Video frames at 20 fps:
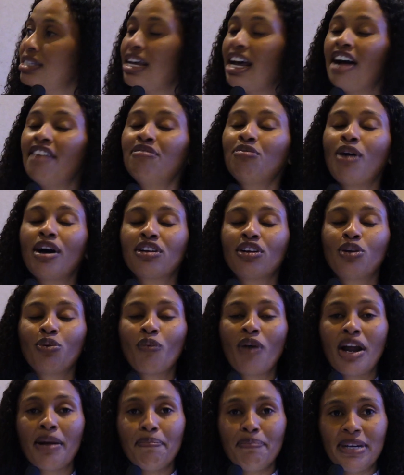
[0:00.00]
to have
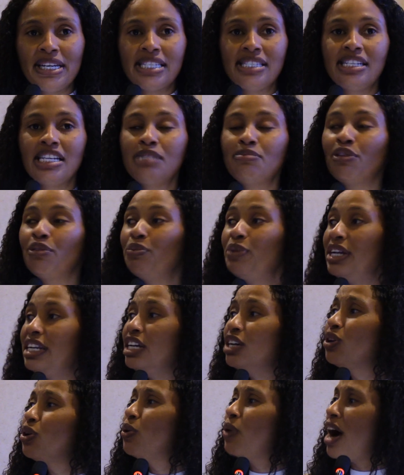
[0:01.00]
one-on-one business, but
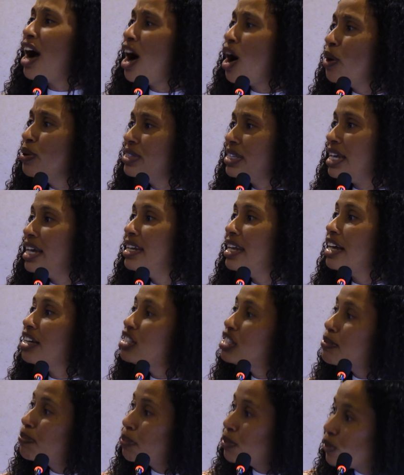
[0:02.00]
really go out and
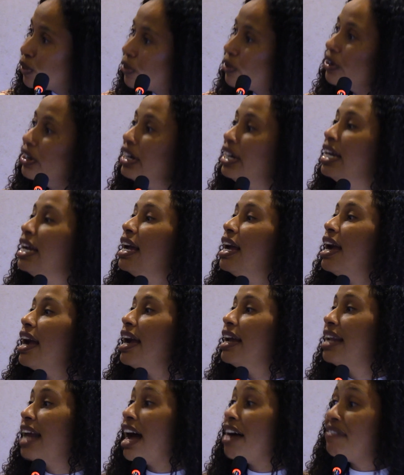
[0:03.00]
explore
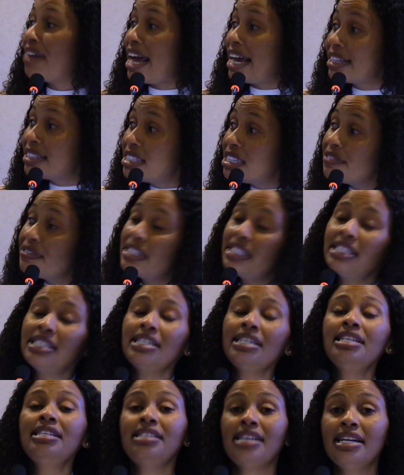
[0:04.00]
and have
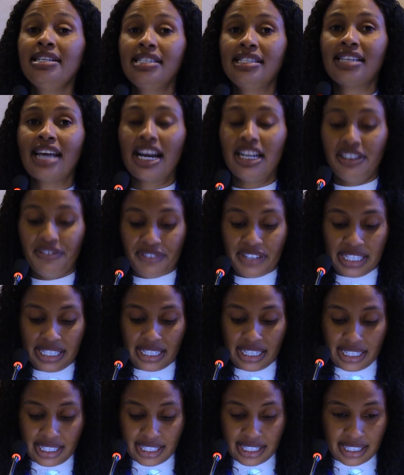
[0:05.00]
activities and site
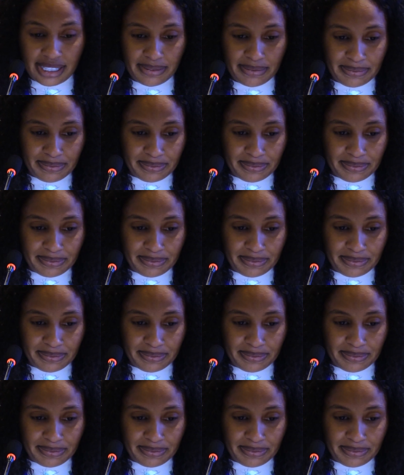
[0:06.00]
visits.